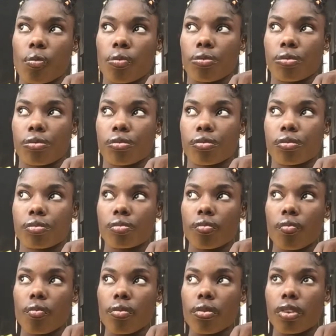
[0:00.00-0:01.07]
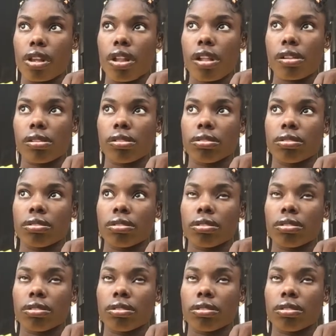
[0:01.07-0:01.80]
[no speech]